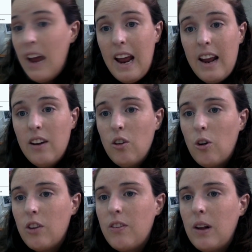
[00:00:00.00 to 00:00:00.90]
and
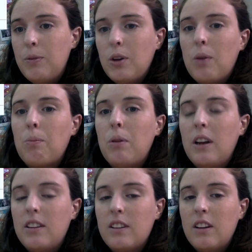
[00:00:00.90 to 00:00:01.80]
or develops a
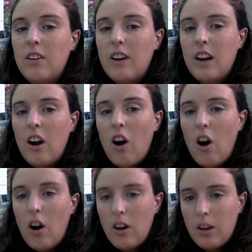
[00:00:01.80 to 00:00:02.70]
complex literary
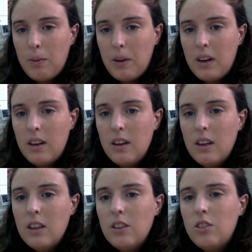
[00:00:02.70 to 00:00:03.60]
argument.
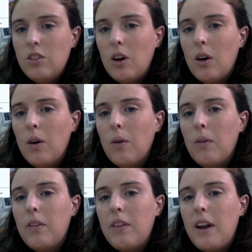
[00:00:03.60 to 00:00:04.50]
So
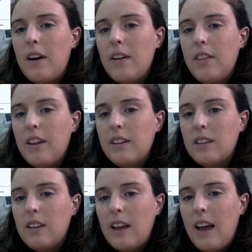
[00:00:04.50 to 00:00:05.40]
there are things
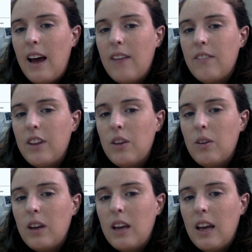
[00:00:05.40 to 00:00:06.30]
that they have that you
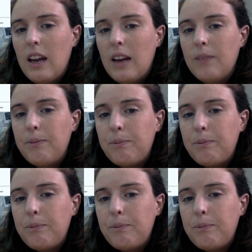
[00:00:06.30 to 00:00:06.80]
could get it